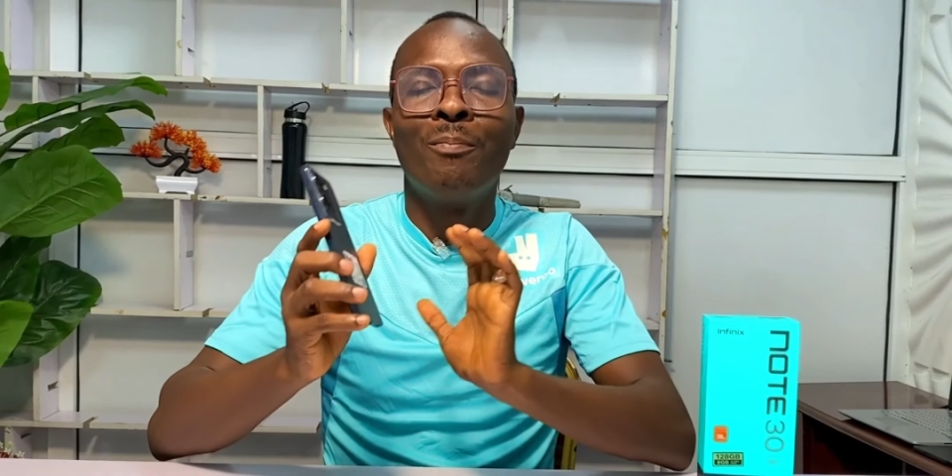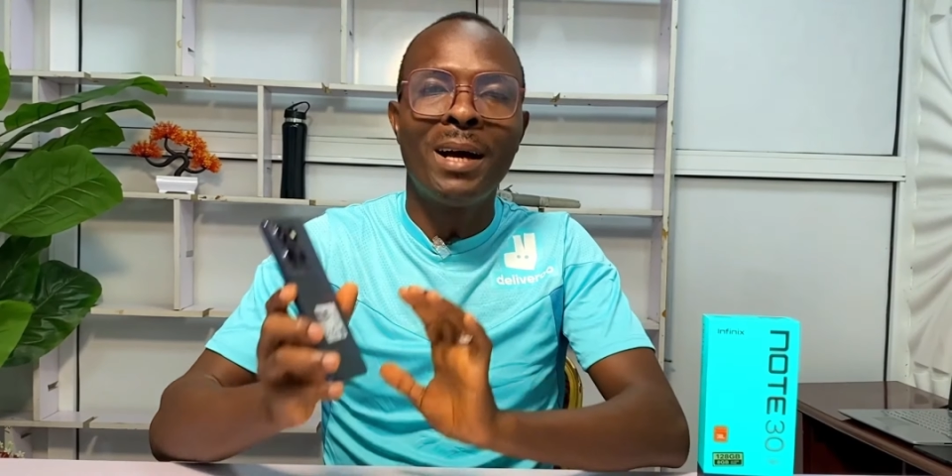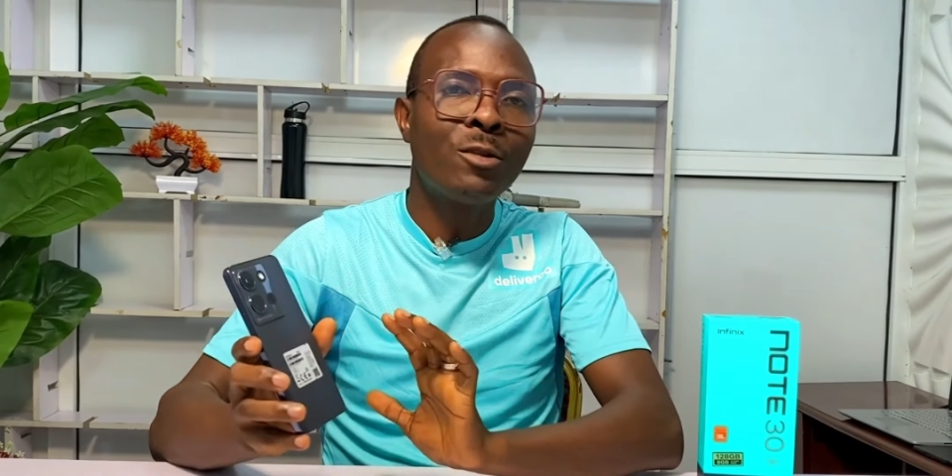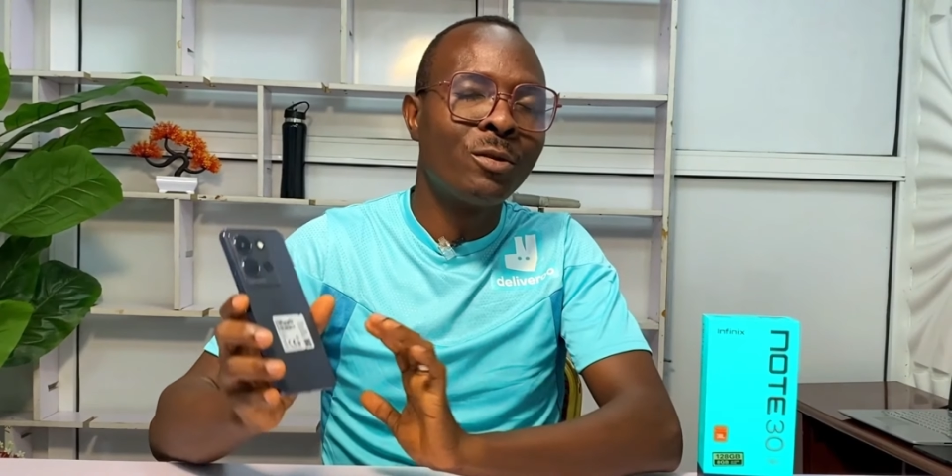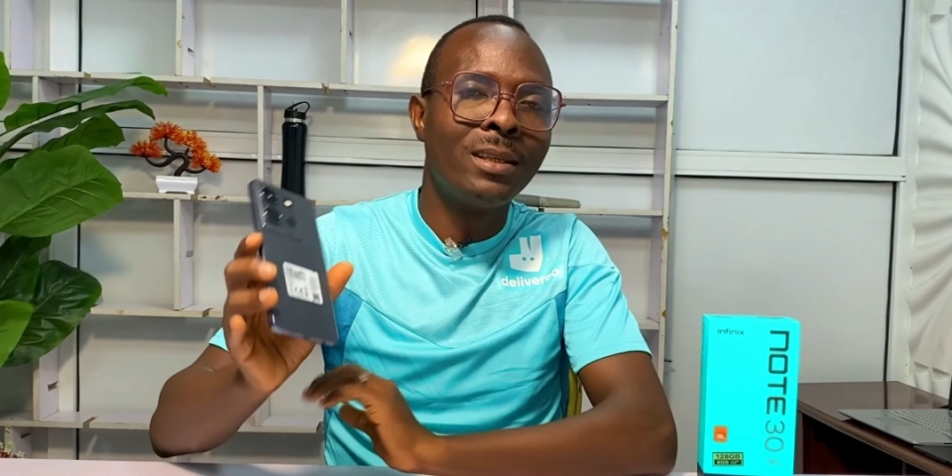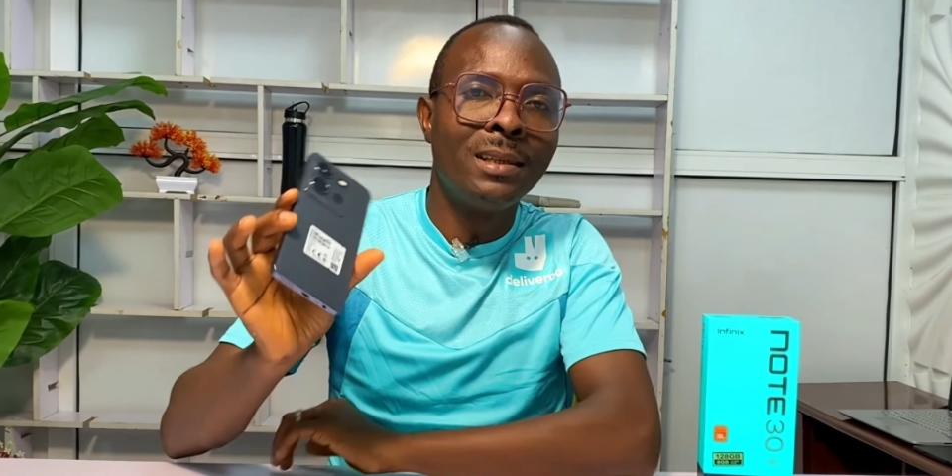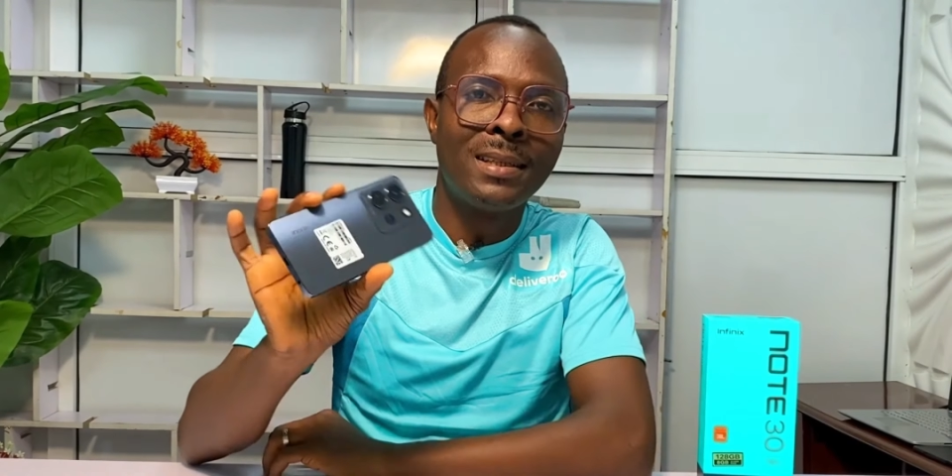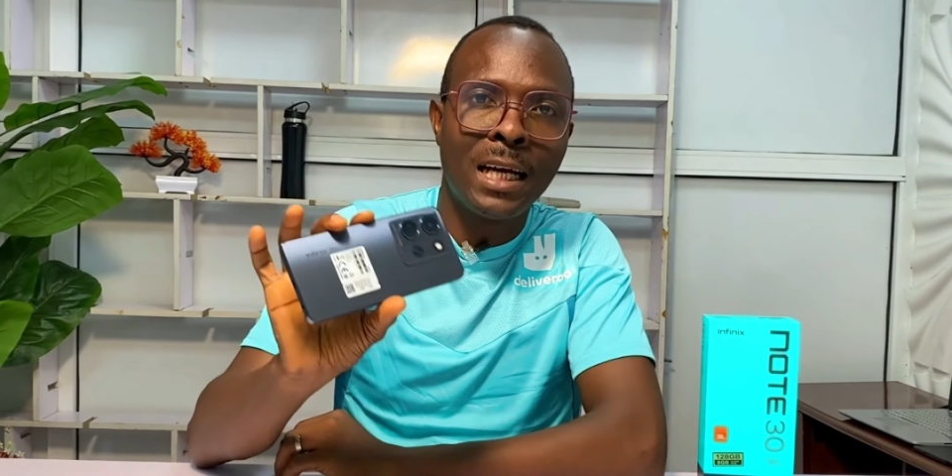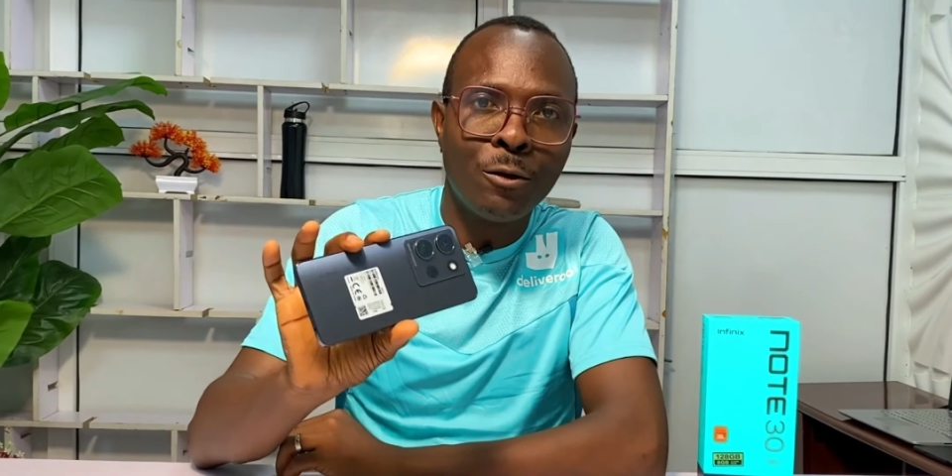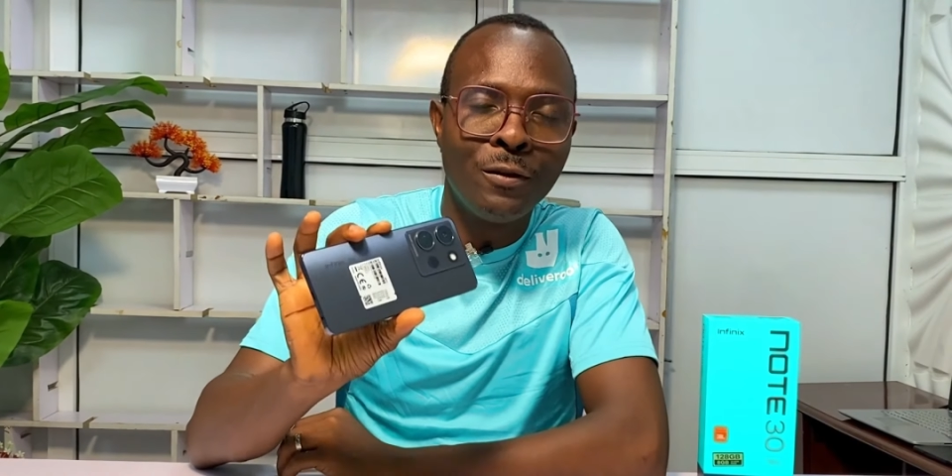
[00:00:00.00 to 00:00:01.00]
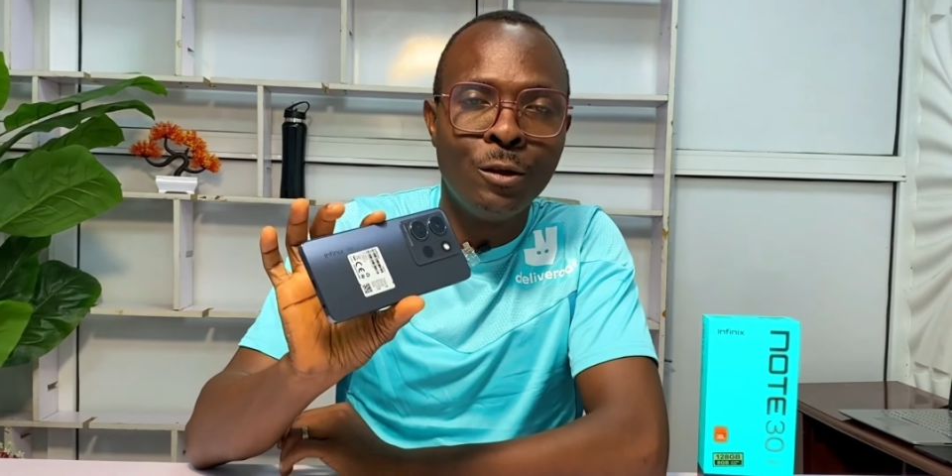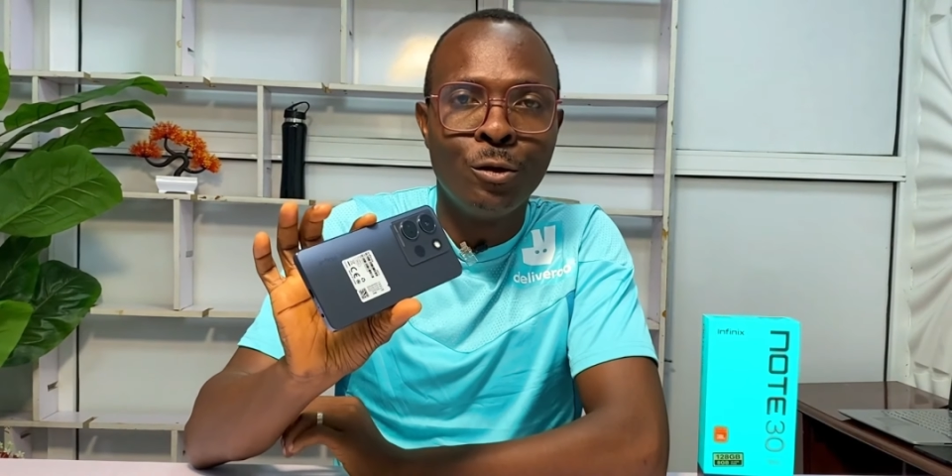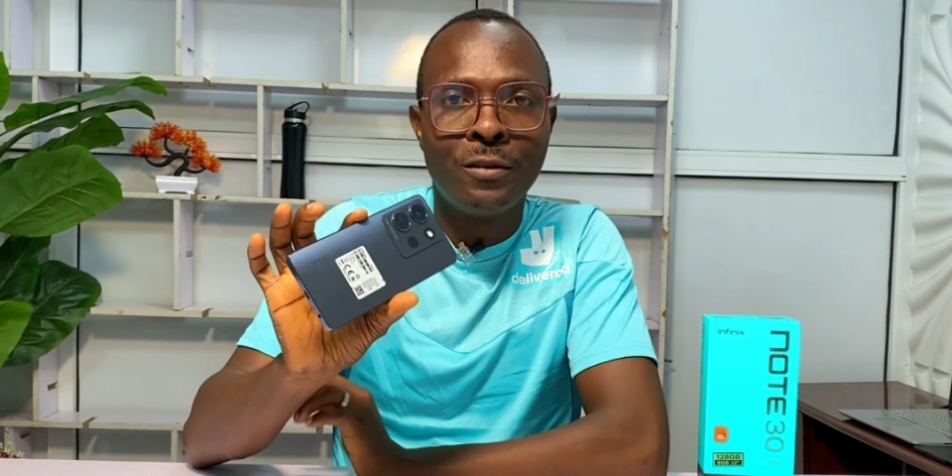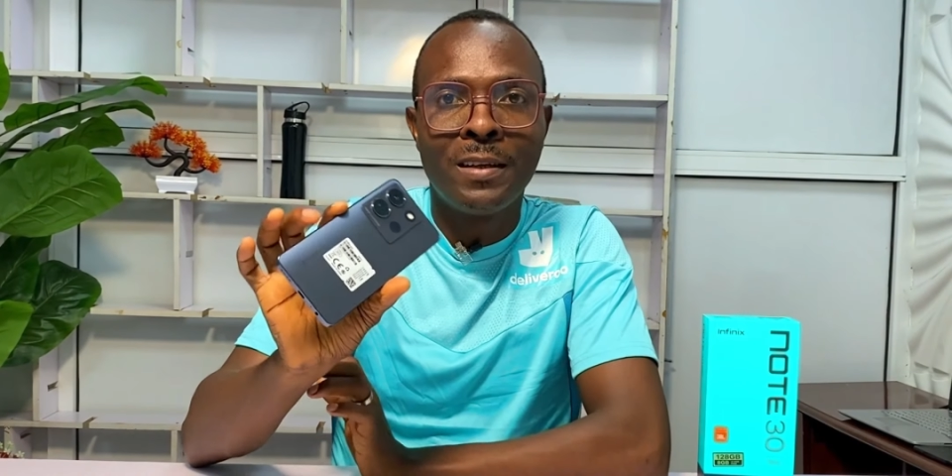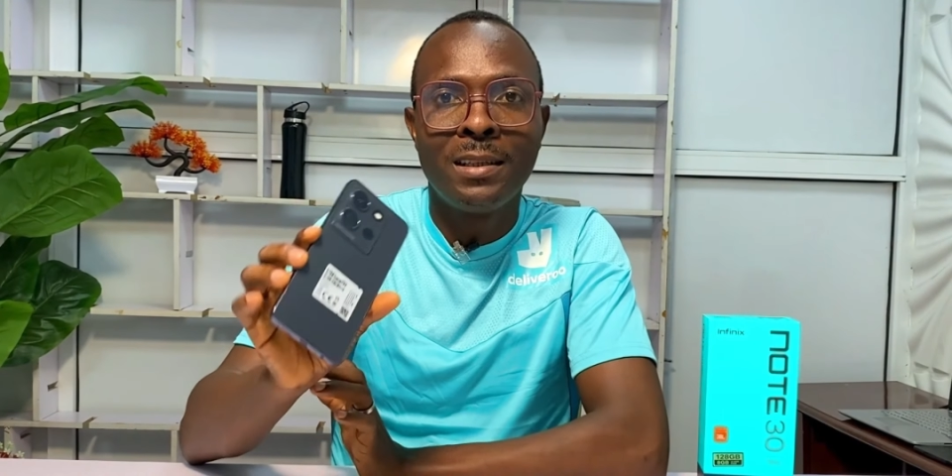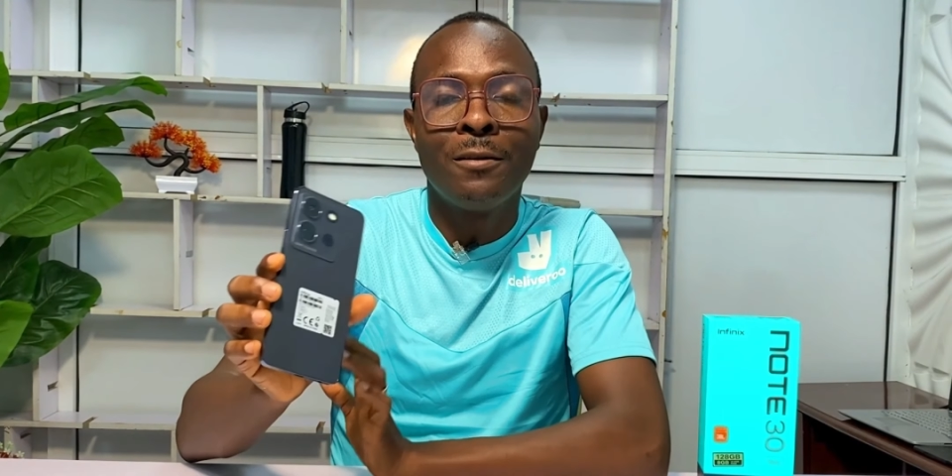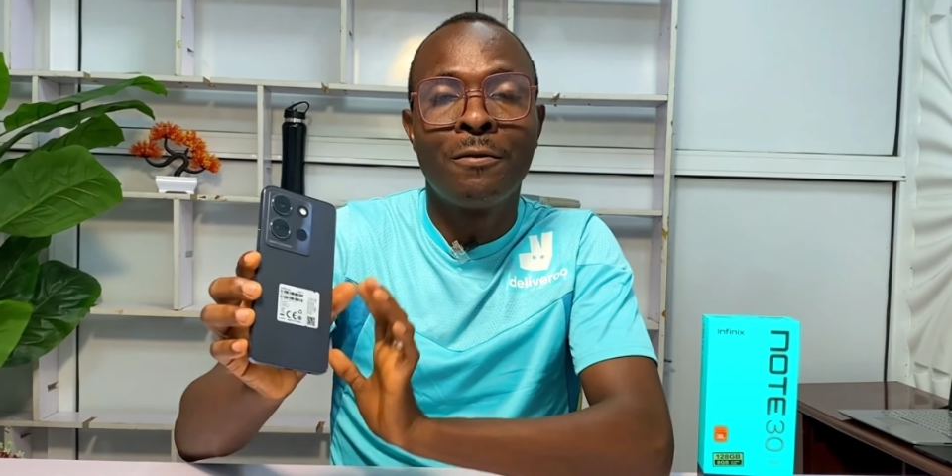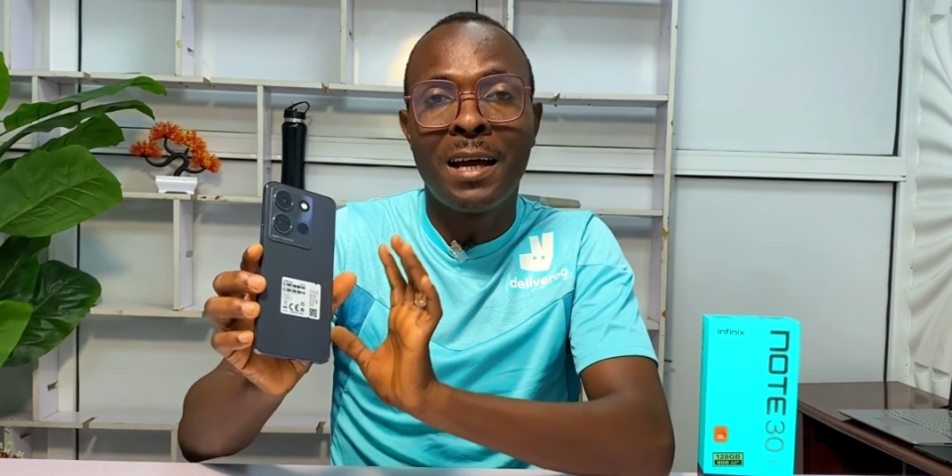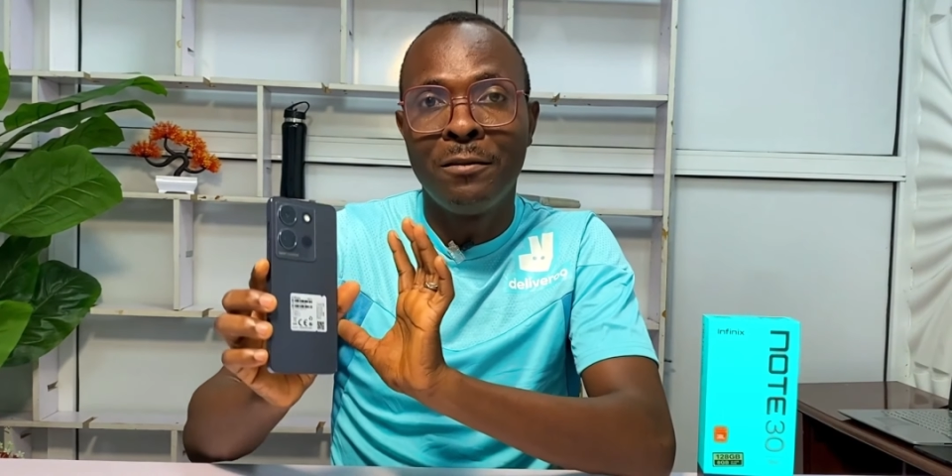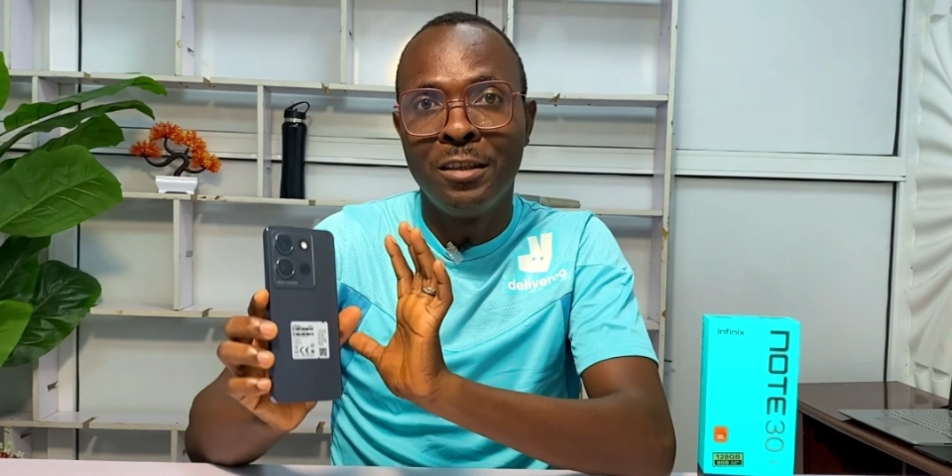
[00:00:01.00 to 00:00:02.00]
back to the design of the Note 30
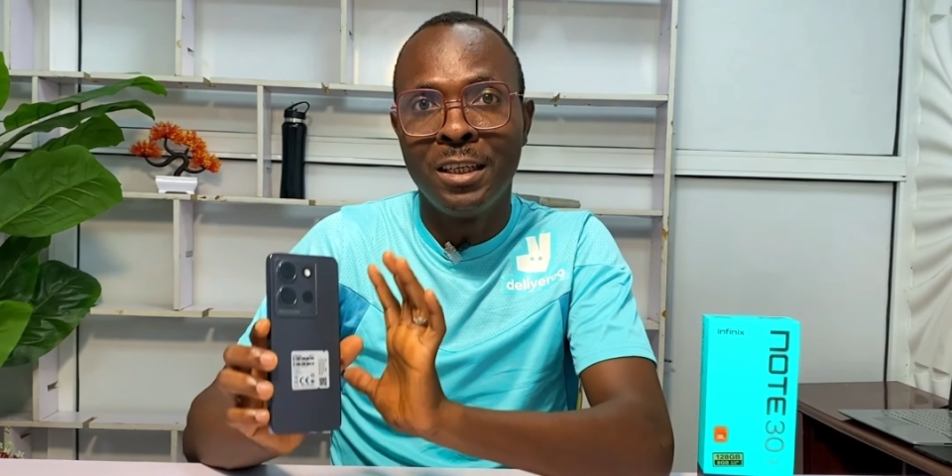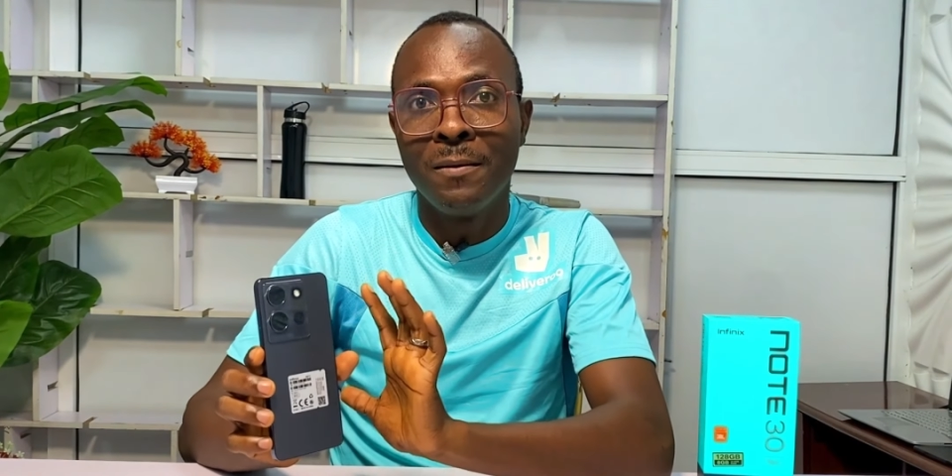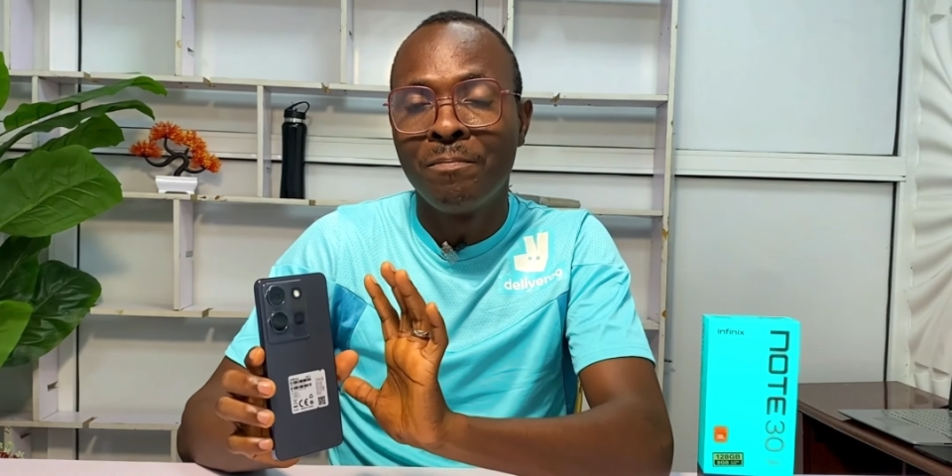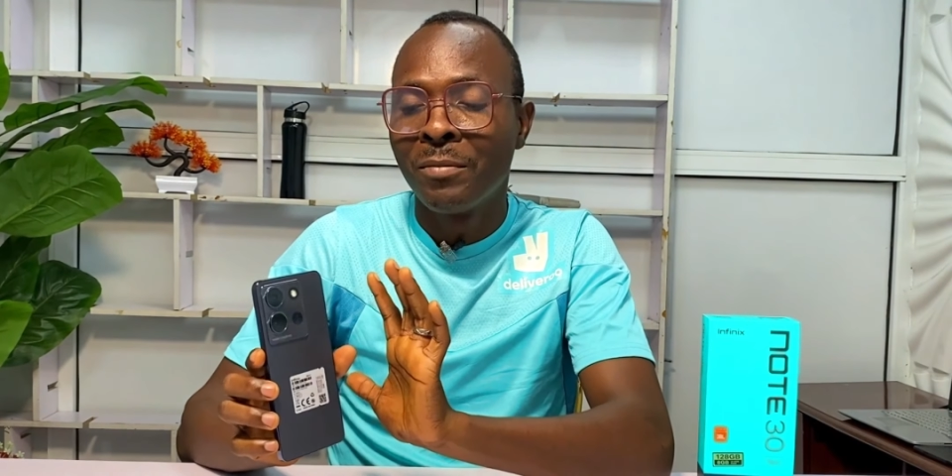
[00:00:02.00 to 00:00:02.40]
5G.